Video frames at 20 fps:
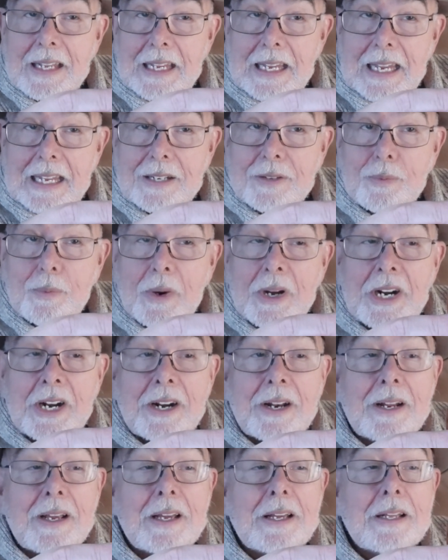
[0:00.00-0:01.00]
It's one of
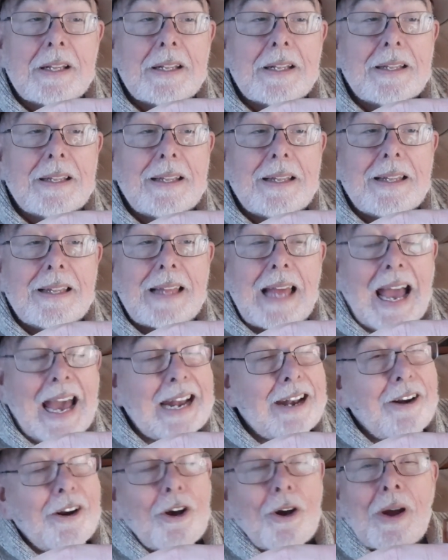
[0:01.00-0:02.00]
the, I
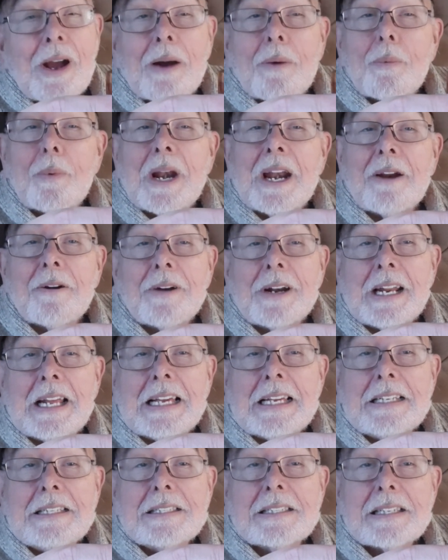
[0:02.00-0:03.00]
don't know how rare it
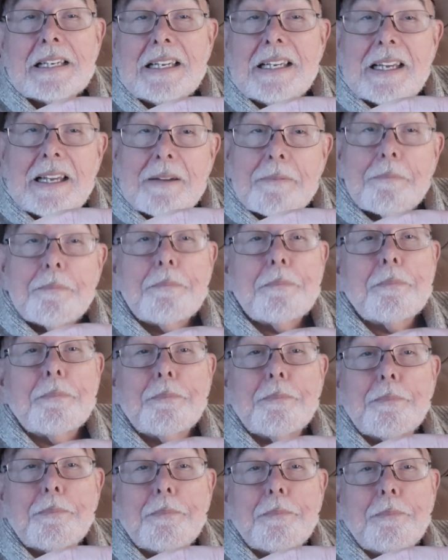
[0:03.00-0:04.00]
is,
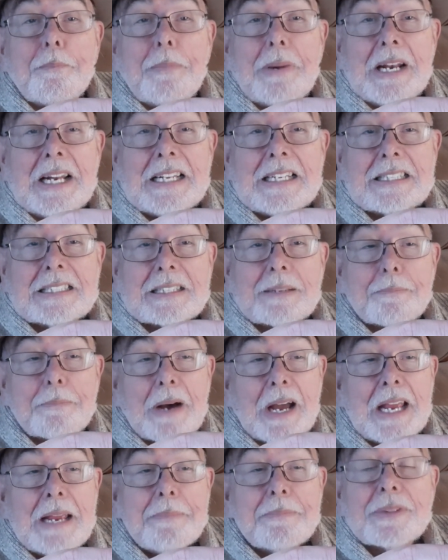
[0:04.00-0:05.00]
but it is a
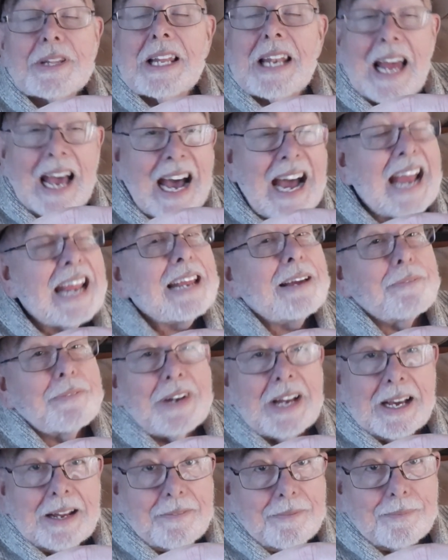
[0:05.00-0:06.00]
pipe that I have
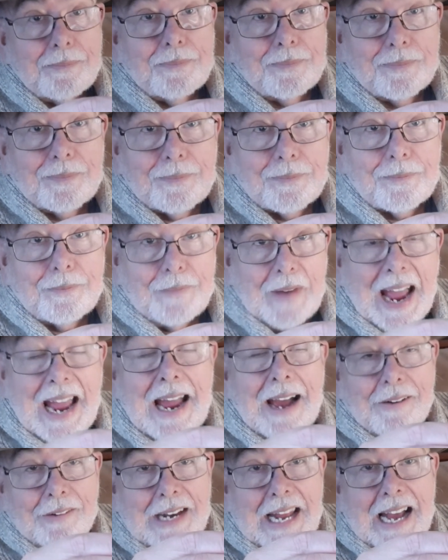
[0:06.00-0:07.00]
not
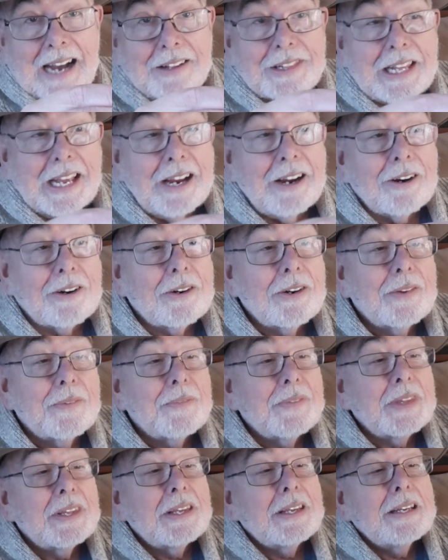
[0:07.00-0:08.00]
found out there.
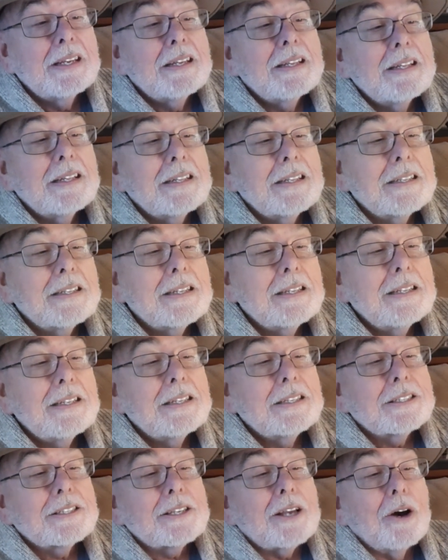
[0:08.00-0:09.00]

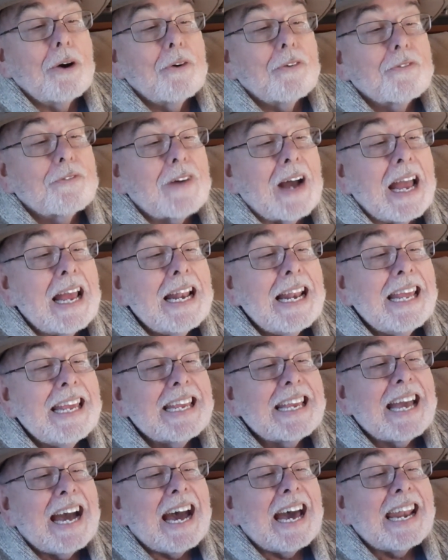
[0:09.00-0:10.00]
So finally
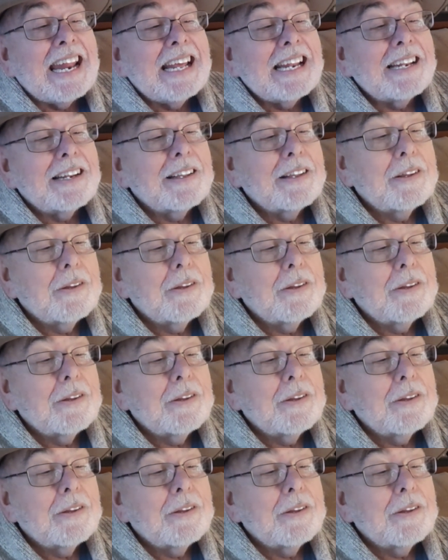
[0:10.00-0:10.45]
got it,